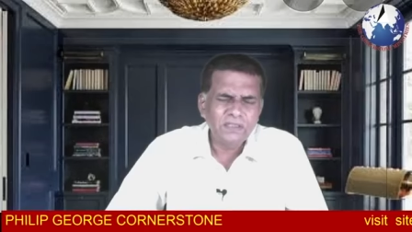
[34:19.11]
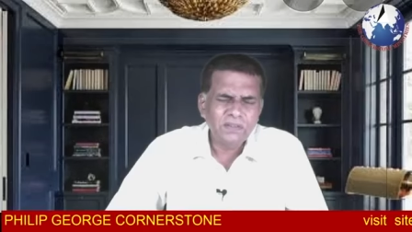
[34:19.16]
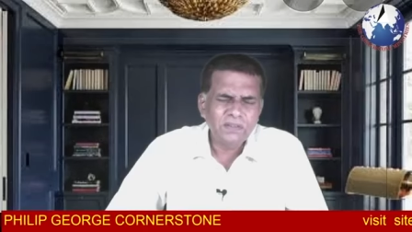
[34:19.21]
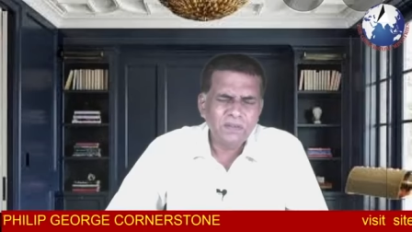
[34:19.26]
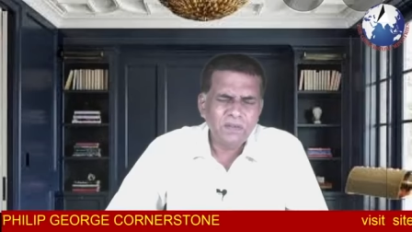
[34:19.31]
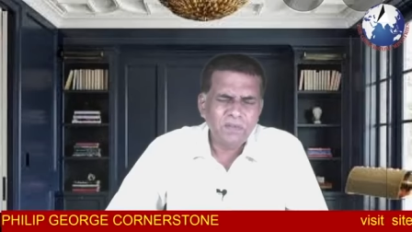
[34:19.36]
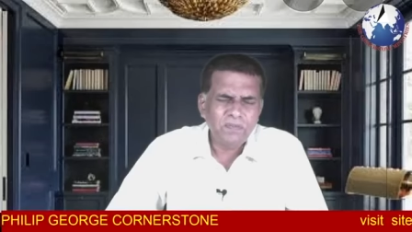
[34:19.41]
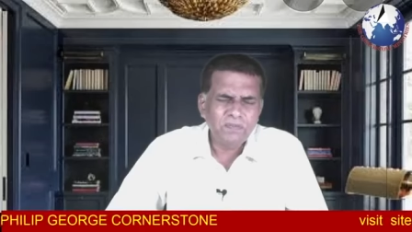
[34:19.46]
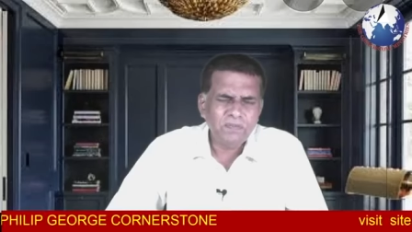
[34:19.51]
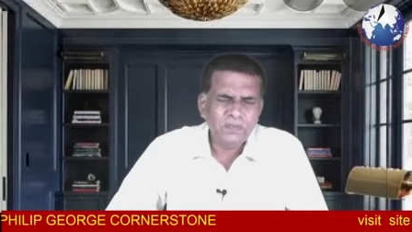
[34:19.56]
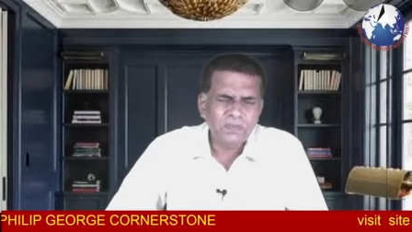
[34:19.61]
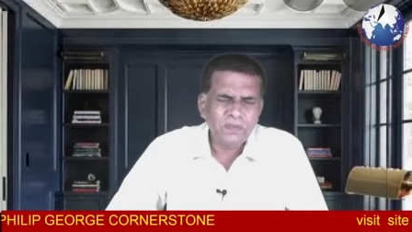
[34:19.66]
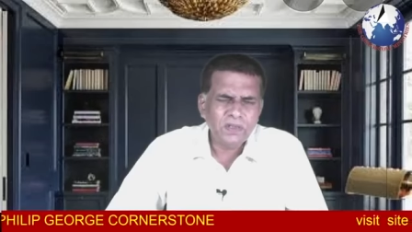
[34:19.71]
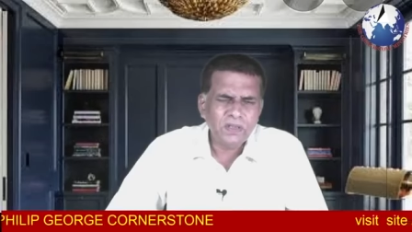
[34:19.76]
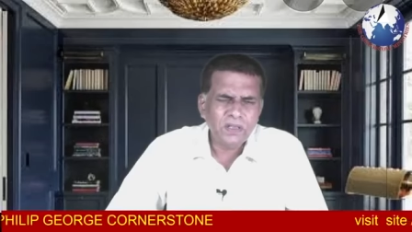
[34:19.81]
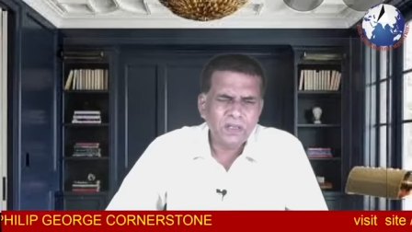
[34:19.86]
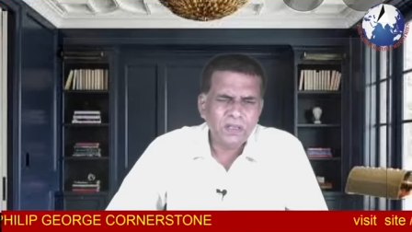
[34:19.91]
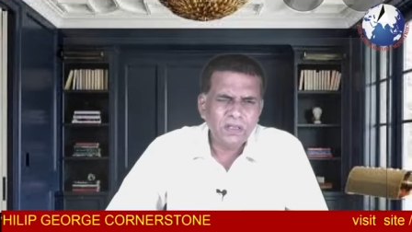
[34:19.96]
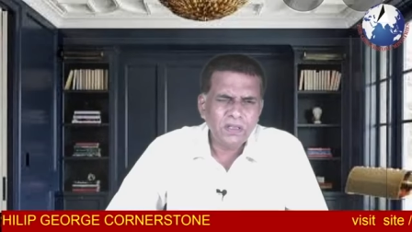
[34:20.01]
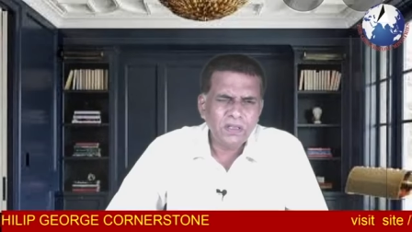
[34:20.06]

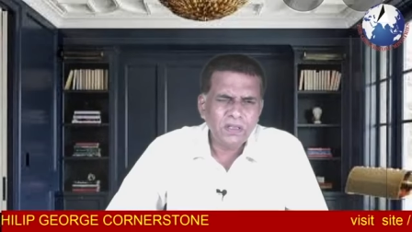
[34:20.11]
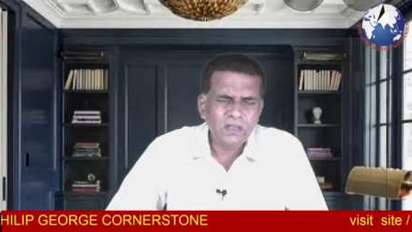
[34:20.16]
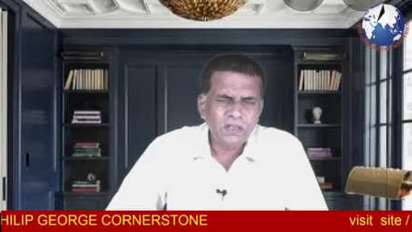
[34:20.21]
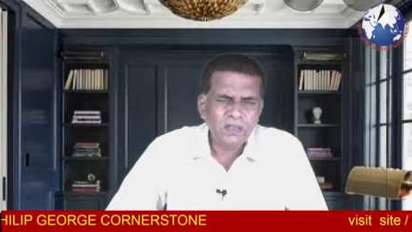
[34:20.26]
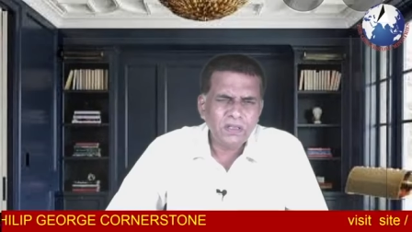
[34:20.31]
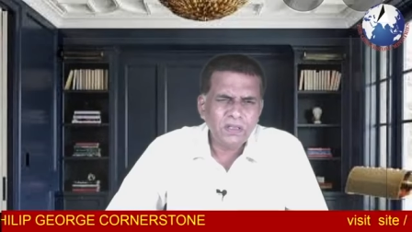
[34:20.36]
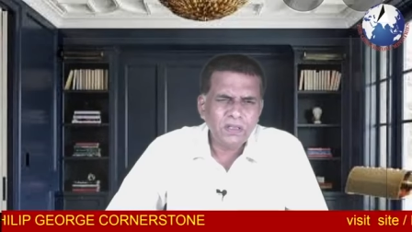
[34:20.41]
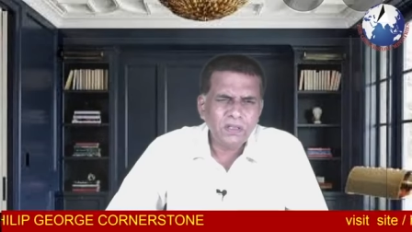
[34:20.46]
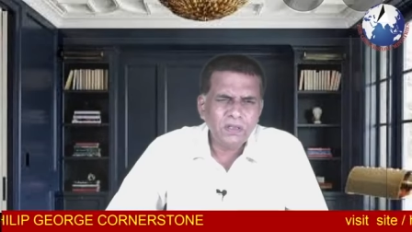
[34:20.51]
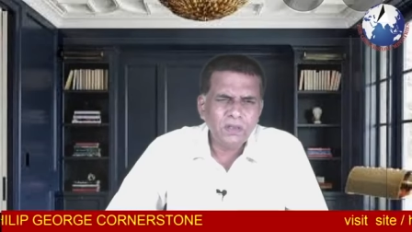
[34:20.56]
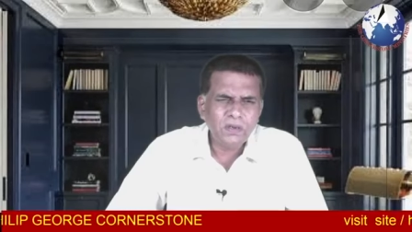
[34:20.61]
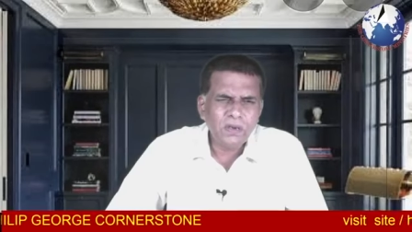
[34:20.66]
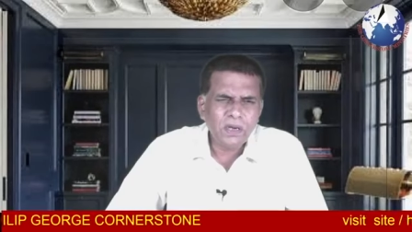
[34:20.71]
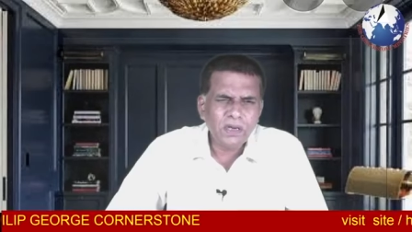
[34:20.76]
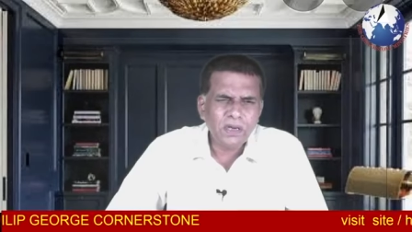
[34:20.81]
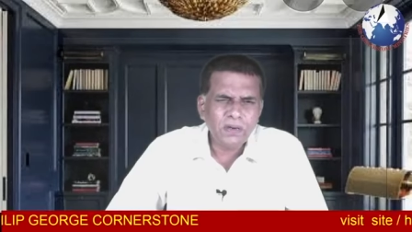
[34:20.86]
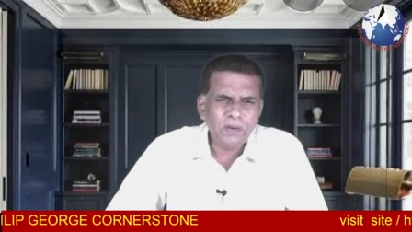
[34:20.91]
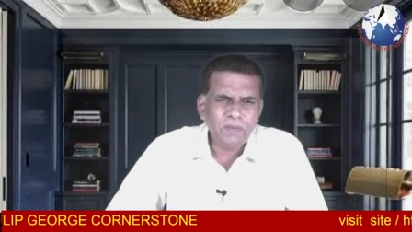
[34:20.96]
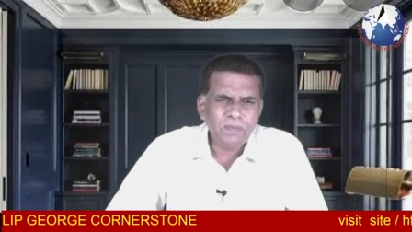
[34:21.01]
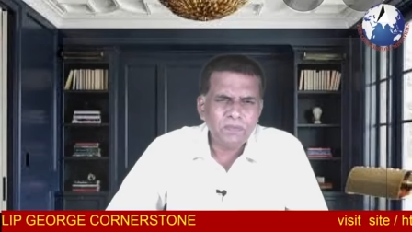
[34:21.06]
um,
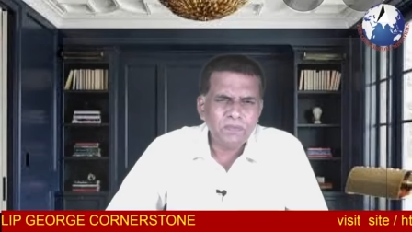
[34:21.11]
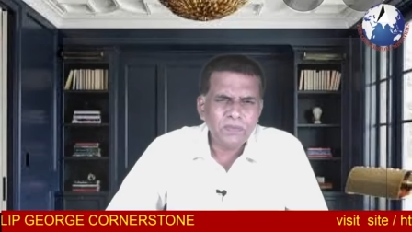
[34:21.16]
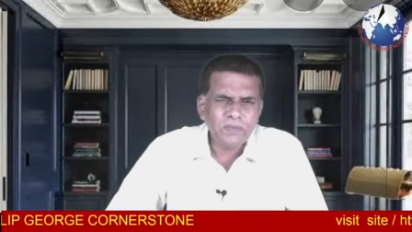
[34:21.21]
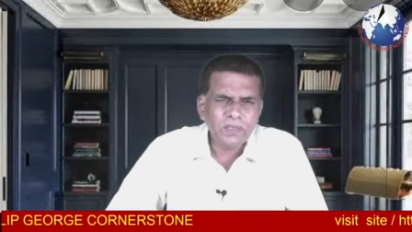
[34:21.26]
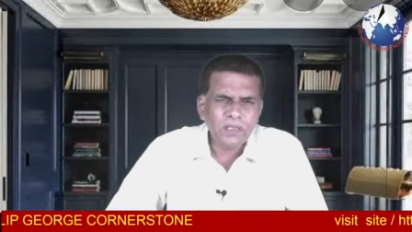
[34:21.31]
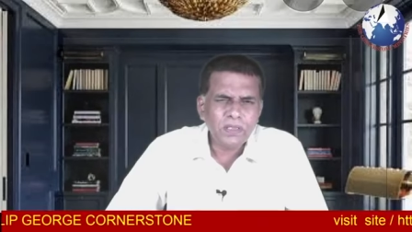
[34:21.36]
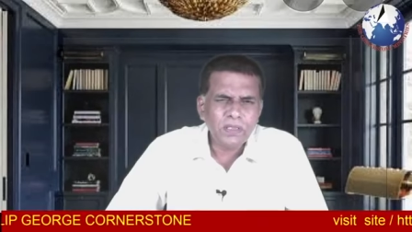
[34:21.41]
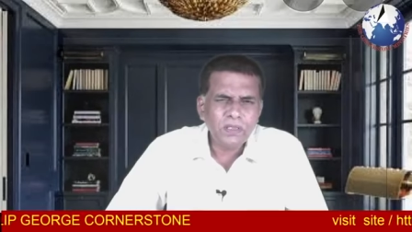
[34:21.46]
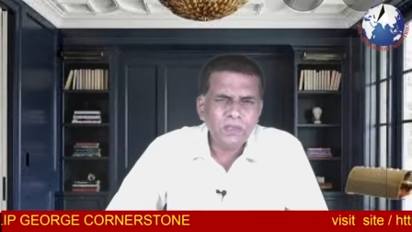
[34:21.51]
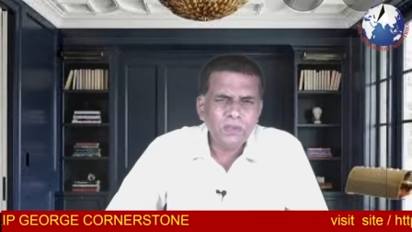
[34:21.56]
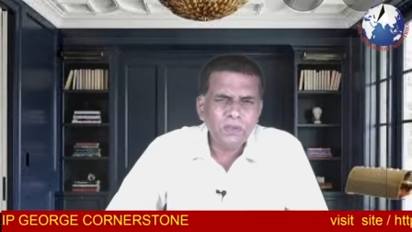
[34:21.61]
your, um,